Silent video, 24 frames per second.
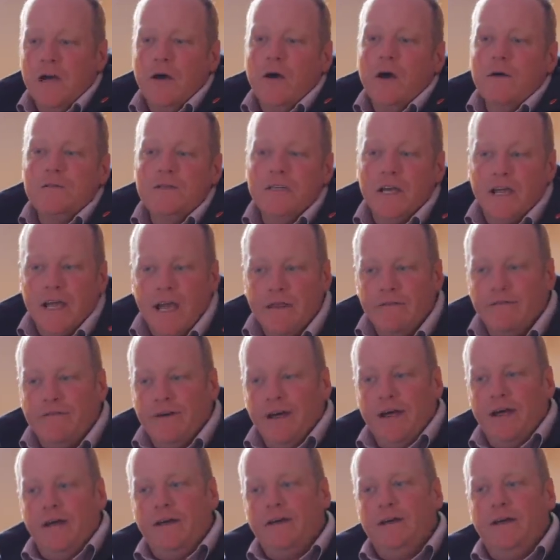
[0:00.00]
So I was at
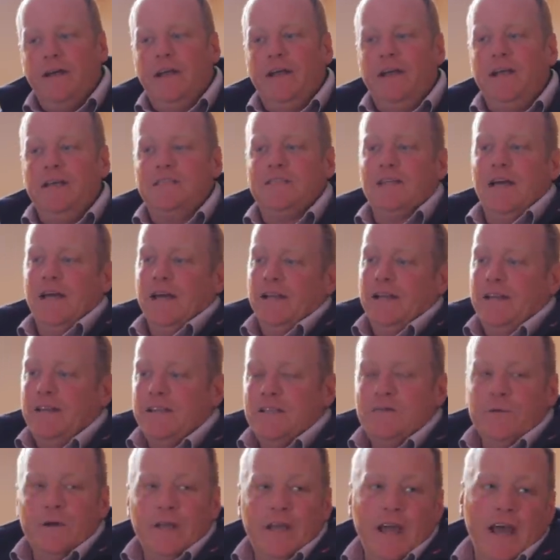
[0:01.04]
Game Fair in East
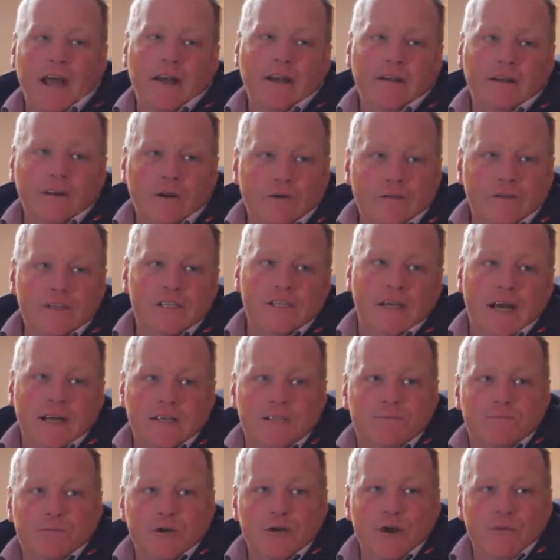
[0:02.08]
Anglia this weekend, and obviously
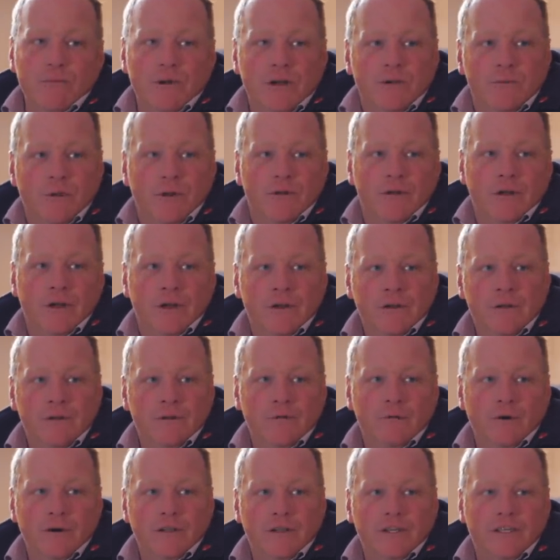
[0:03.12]
that's predominantly what the
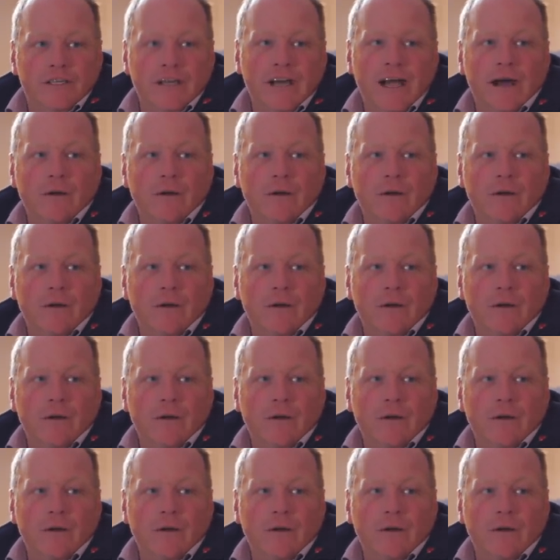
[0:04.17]
what